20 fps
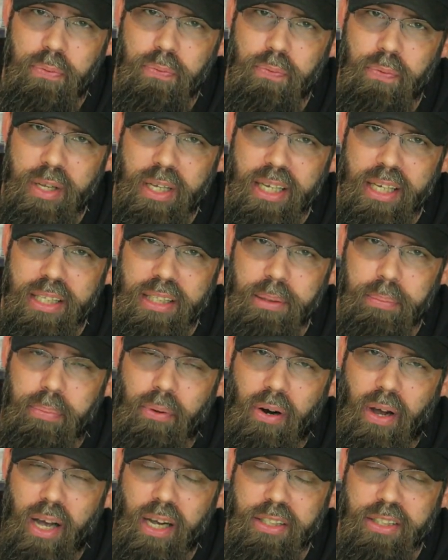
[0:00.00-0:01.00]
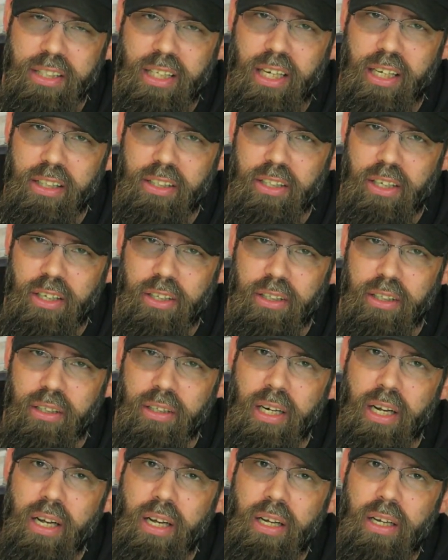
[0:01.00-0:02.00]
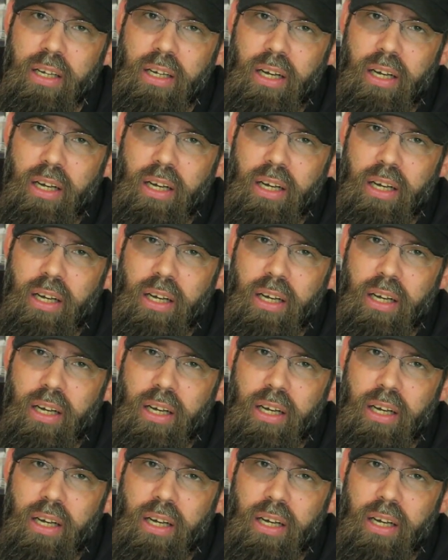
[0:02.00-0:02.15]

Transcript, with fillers: would fit in the Proxxon cutter.